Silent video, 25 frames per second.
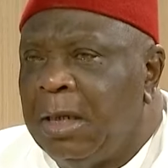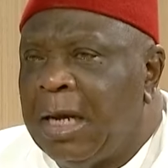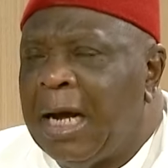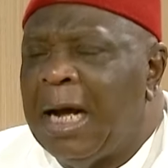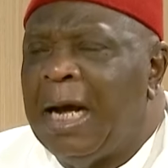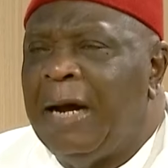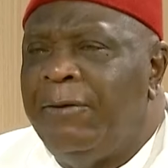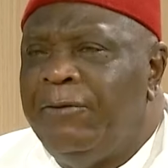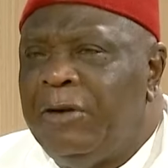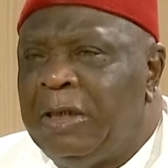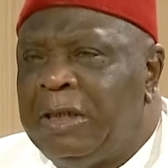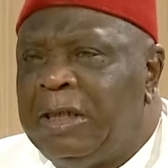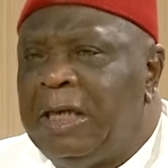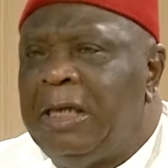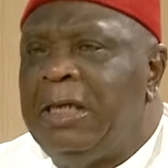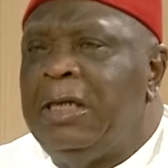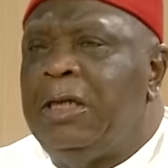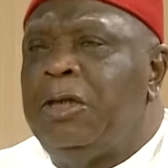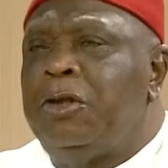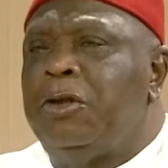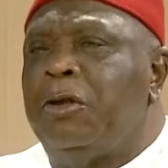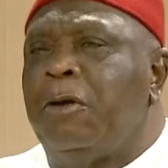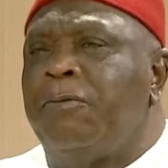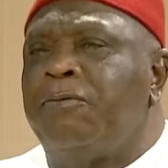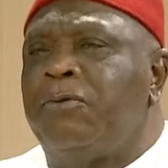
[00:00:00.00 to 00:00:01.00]
I have a
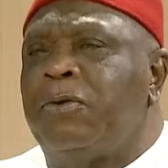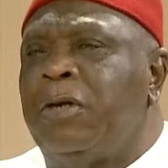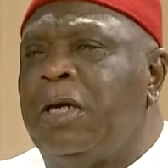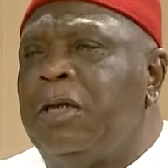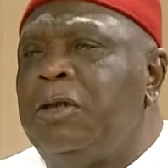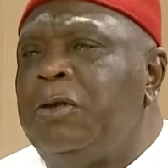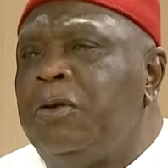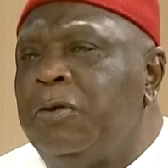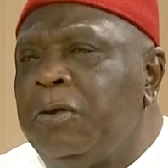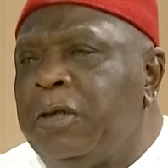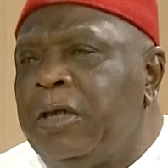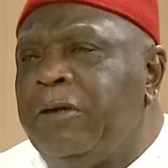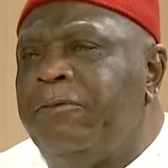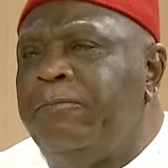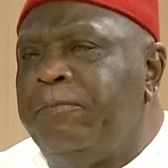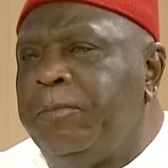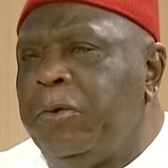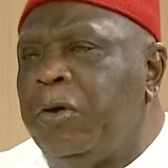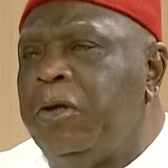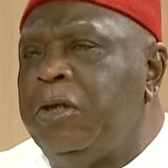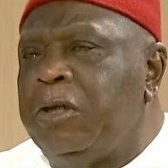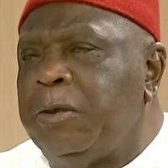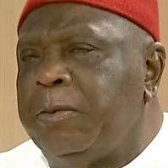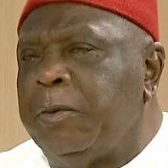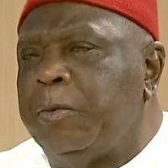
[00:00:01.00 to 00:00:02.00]
tendency of trying to give
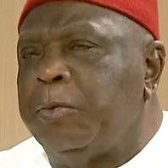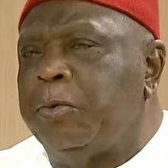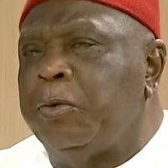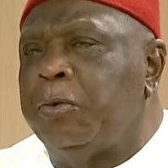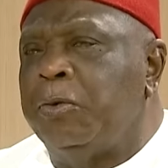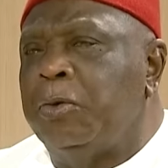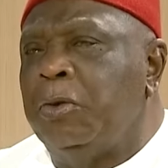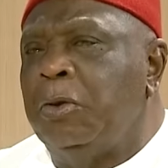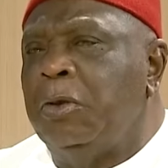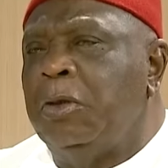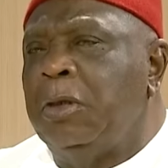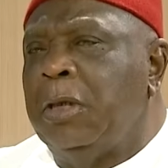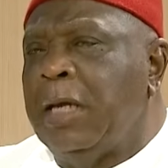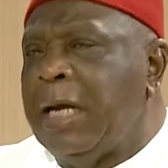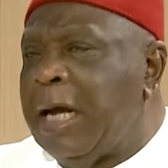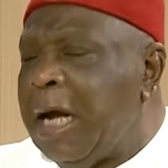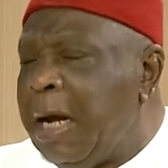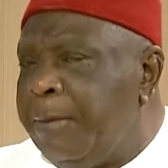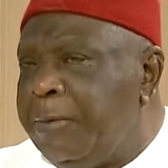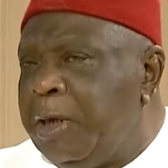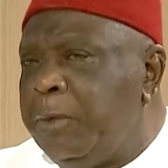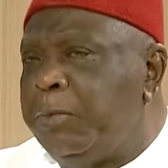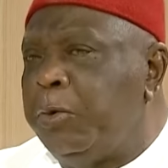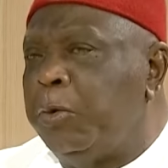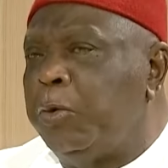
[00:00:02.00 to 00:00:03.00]
police people,
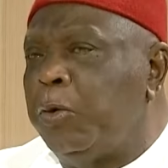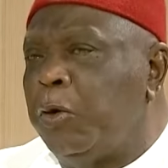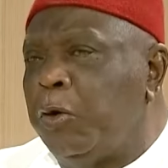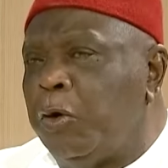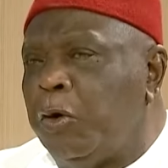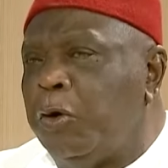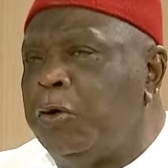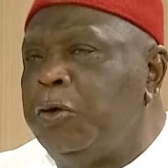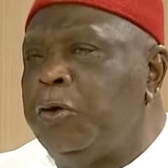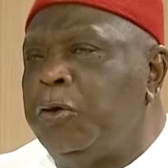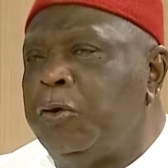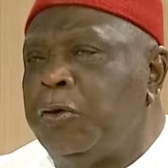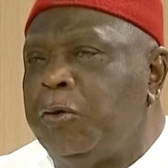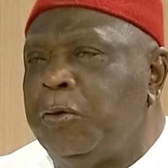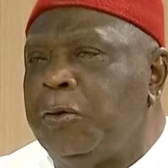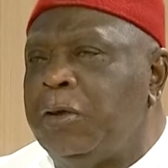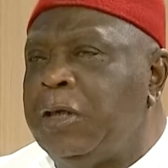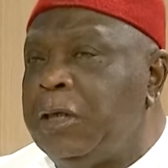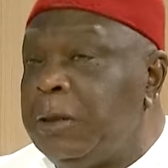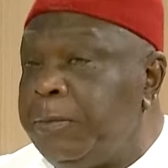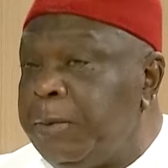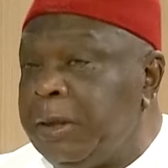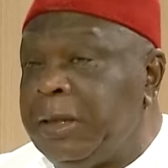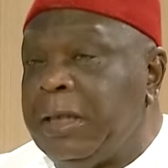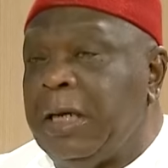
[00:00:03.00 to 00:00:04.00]
army people on the road,
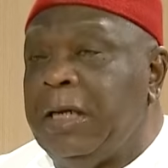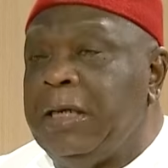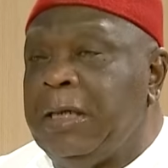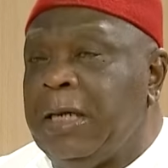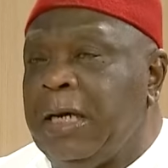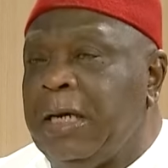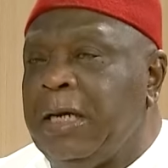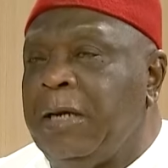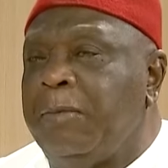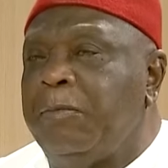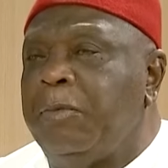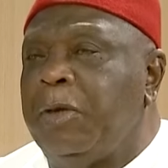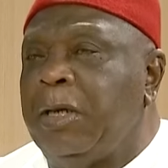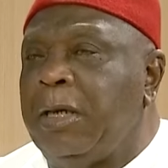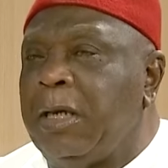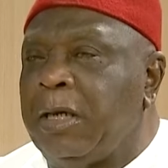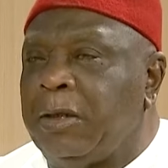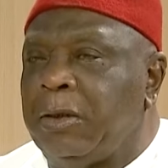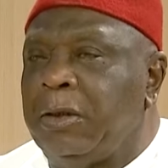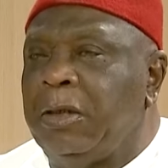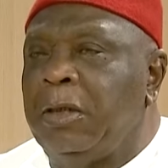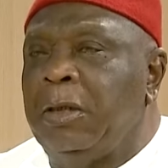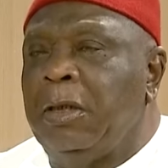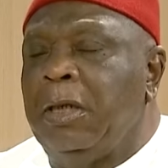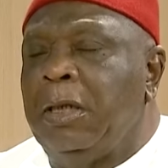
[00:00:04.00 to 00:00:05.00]
especially in
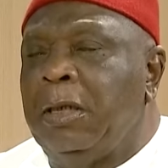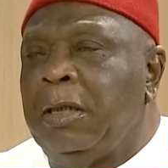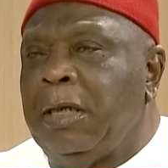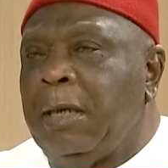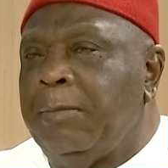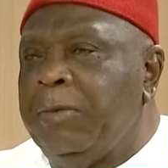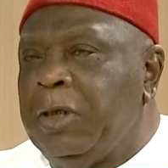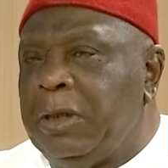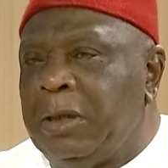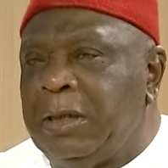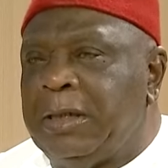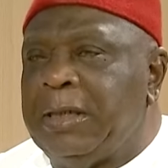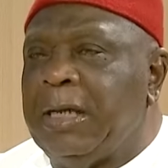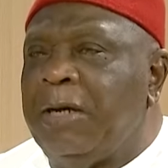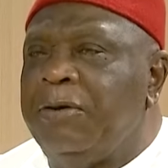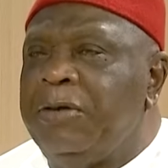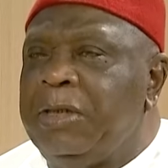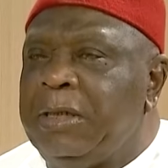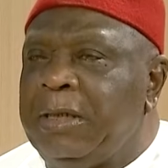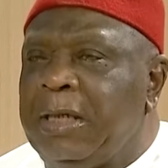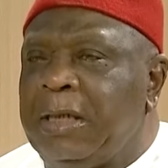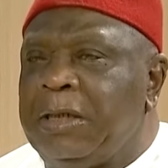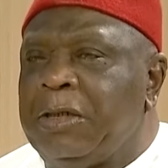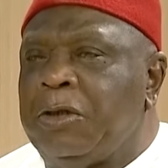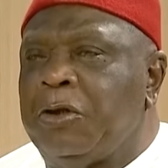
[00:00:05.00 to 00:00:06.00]
Anambra, the
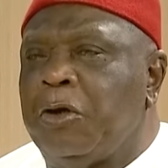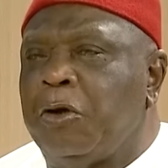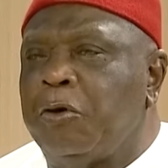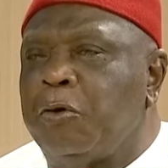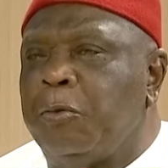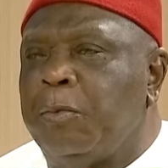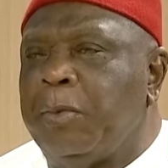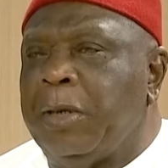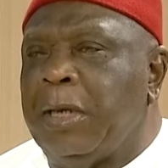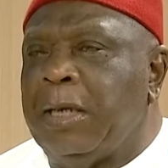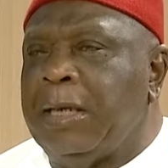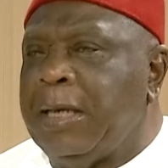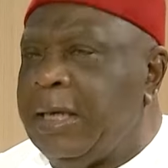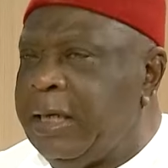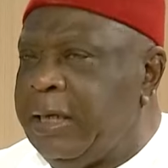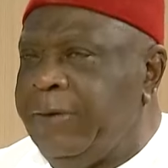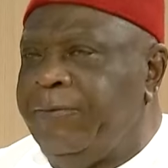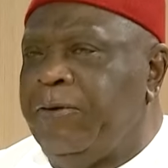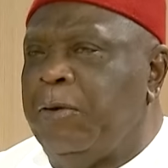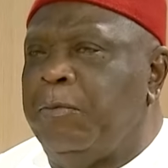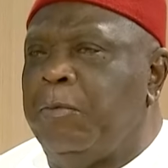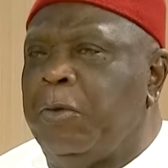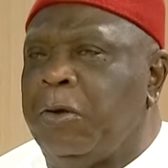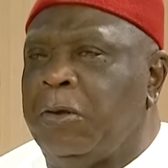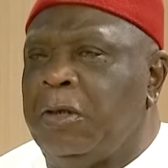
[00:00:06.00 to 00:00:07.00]
southeast that is occupied. I
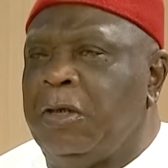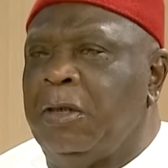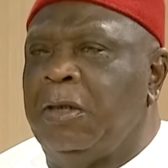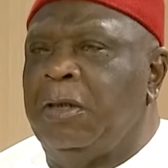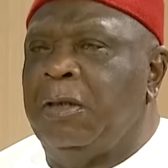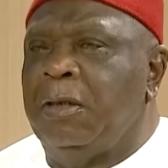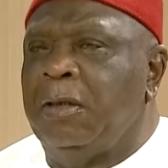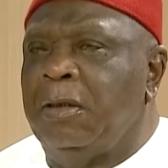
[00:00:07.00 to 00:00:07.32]
give them money.